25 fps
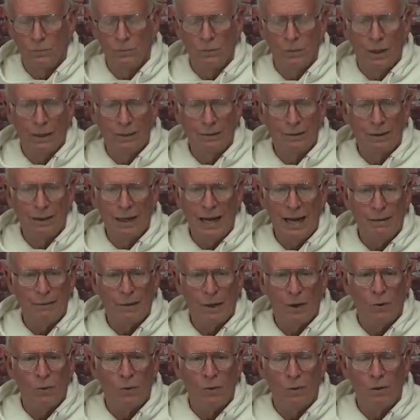at the time I
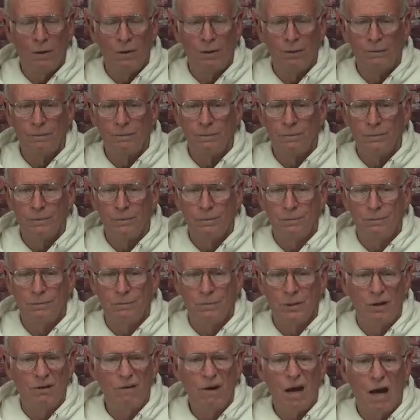ordered them,
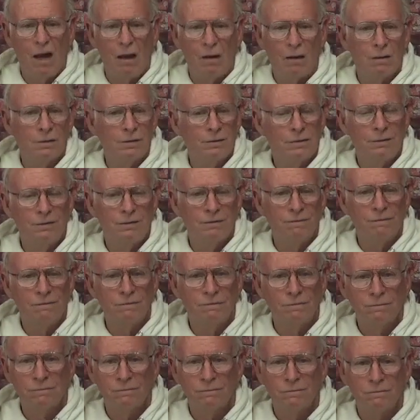
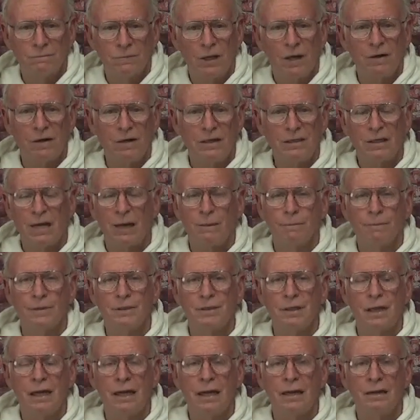
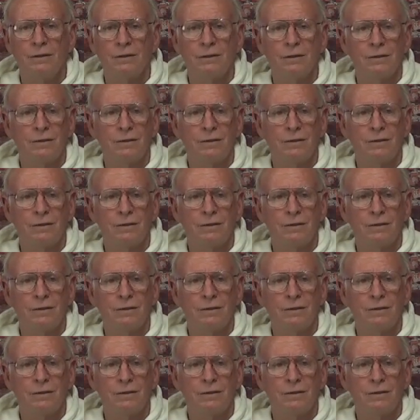$2.30-something